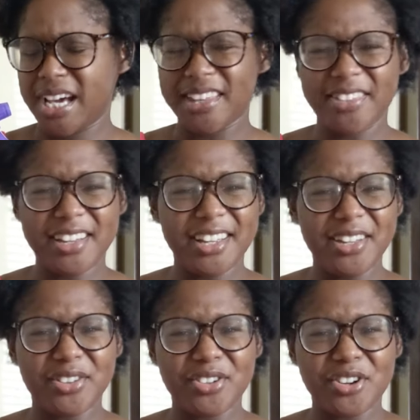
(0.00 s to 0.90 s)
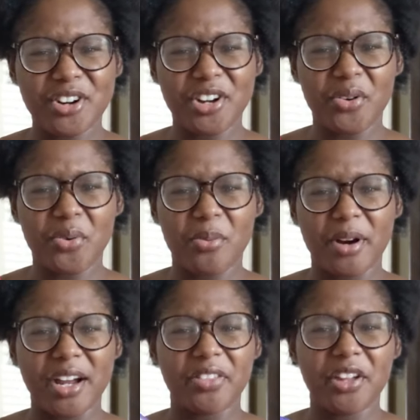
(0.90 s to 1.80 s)
I think either Target or
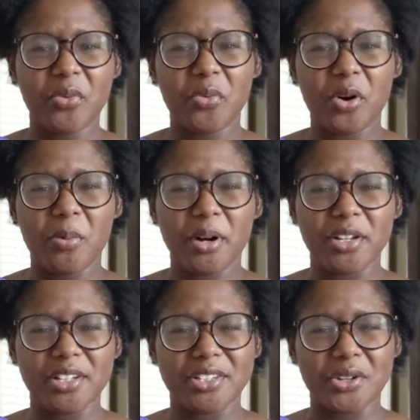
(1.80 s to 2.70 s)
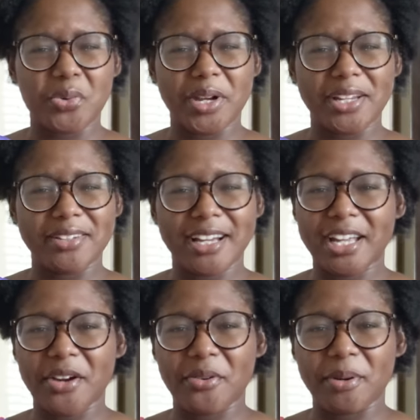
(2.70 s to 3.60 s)
Walmart. I think Walmart does equate. I
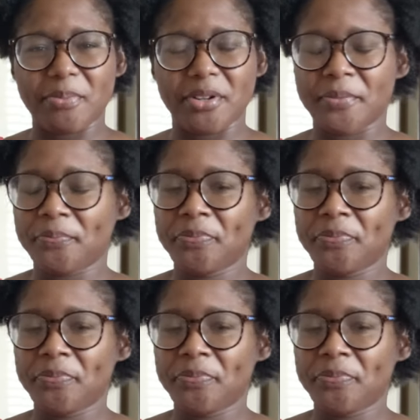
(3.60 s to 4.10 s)
can't remember.